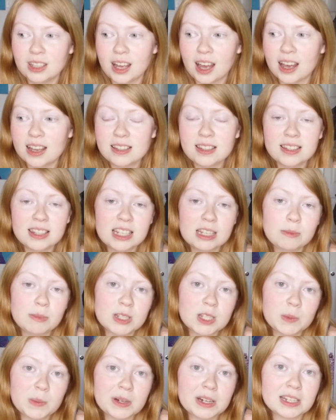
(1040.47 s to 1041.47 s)
has the same
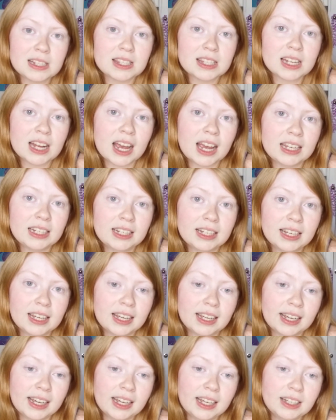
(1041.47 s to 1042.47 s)
experience that I
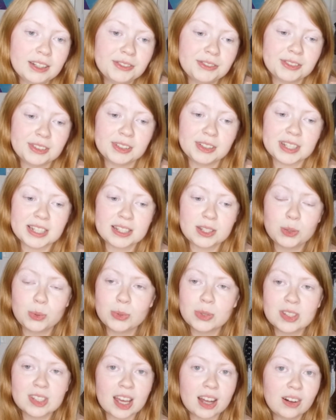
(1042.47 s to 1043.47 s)
have with
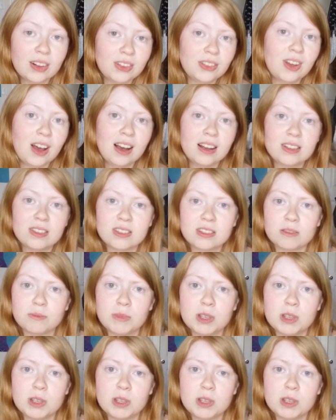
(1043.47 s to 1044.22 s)
suicidal thoughts.